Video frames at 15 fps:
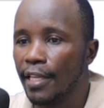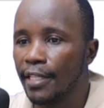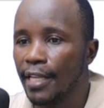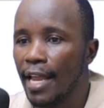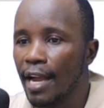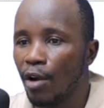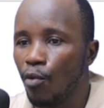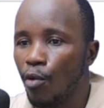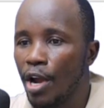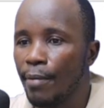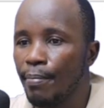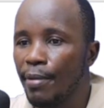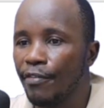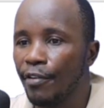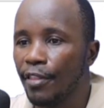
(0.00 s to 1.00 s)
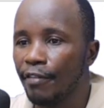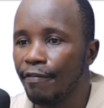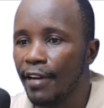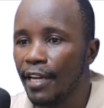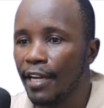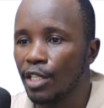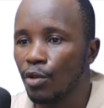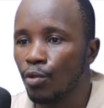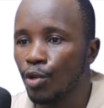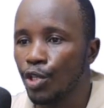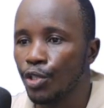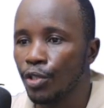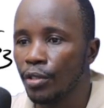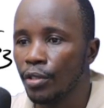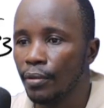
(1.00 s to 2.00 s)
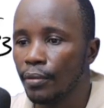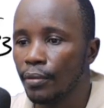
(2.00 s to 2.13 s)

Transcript: slack 1 be for the first equation,